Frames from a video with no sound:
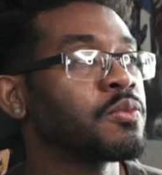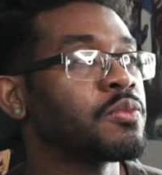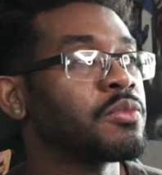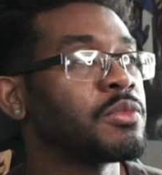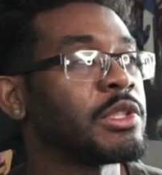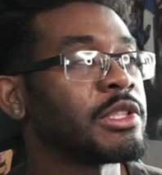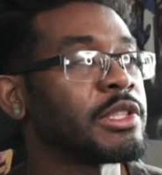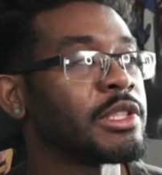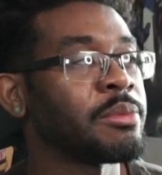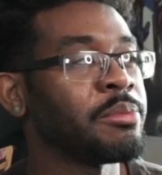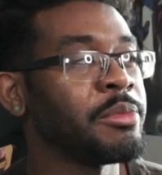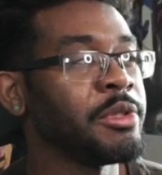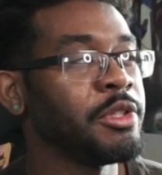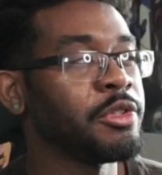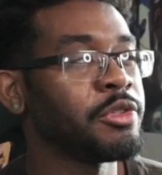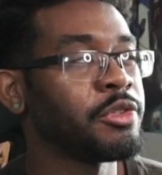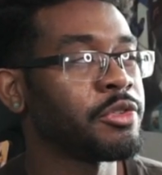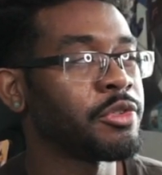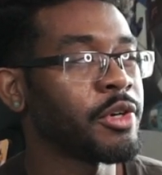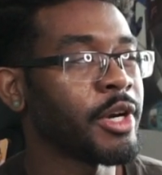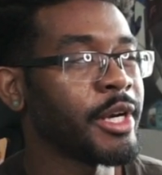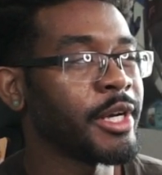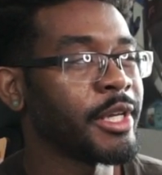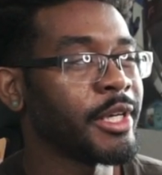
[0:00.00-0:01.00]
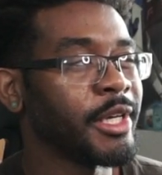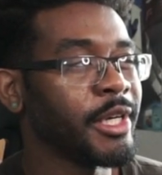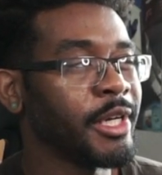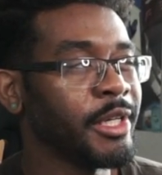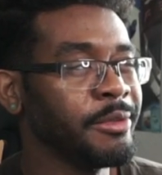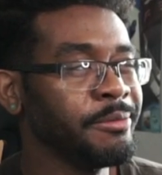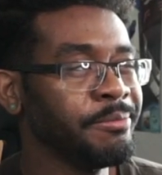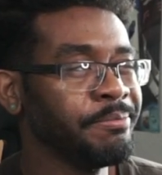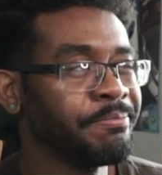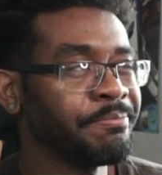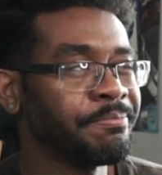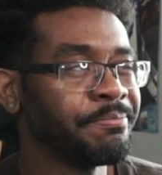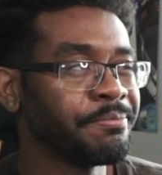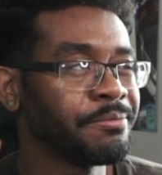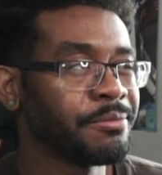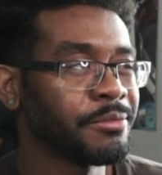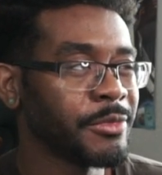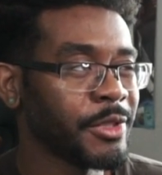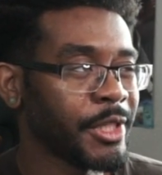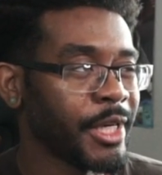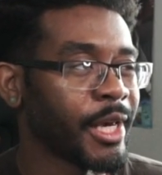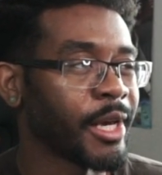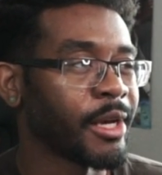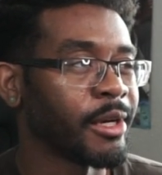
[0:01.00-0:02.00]
does that mean you should try it again?
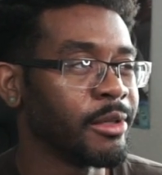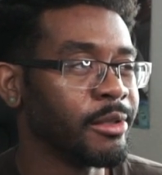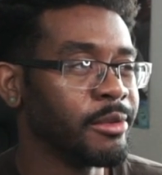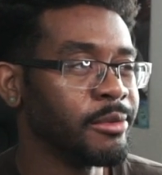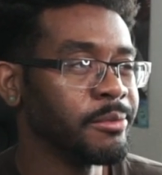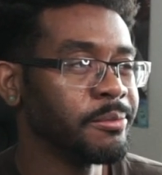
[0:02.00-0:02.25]
Yeah.